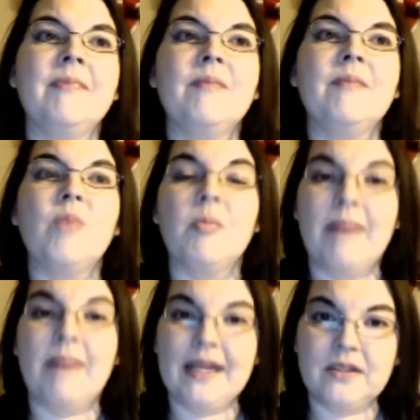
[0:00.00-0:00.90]
more
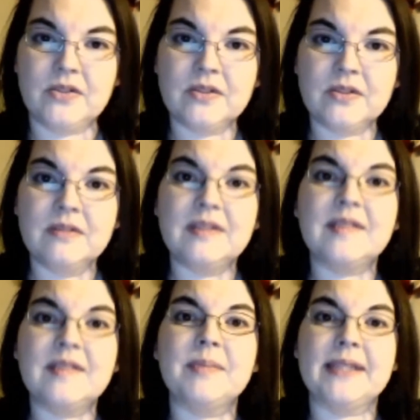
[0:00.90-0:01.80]
milder
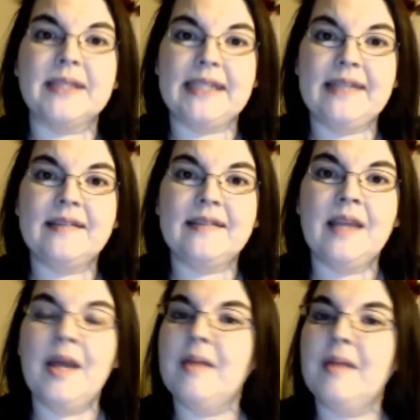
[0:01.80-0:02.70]
disabilities,
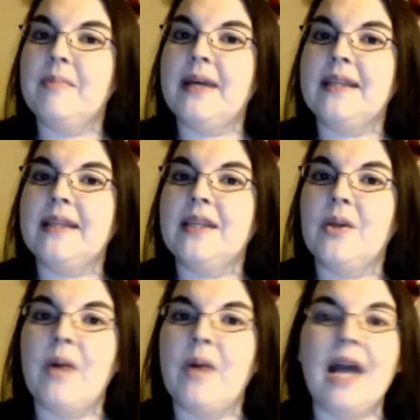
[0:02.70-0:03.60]
but you
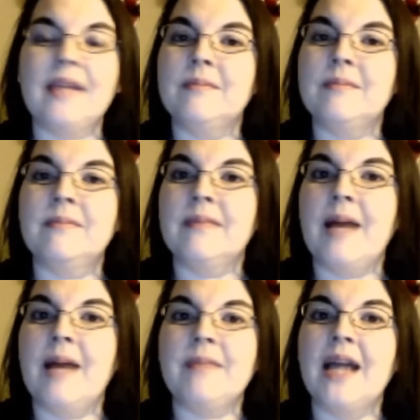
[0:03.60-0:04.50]
know,
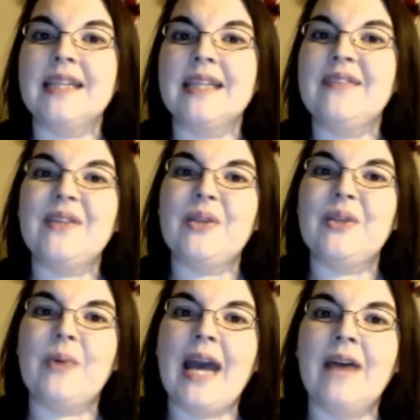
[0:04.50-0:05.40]
I'm not leaving
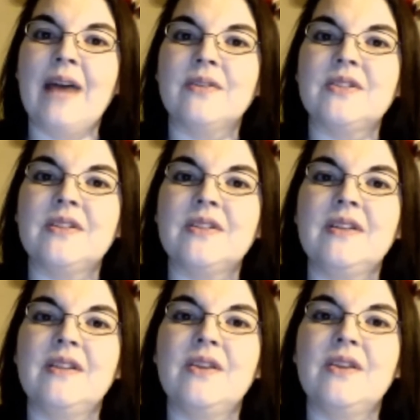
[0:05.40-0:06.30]
you out.
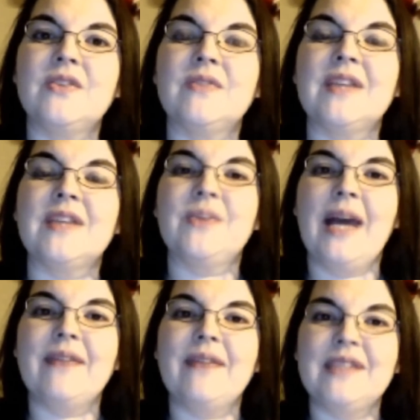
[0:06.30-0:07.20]
Those of us who
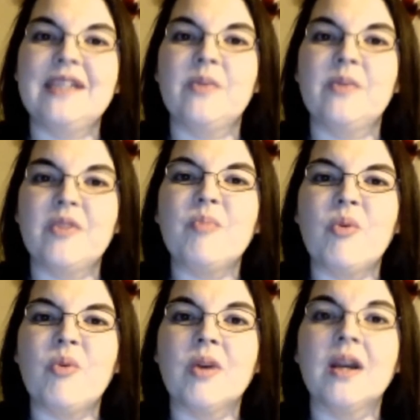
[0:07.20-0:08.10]
have to deal with
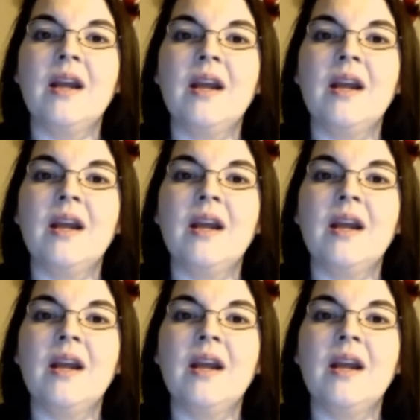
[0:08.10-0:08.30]
more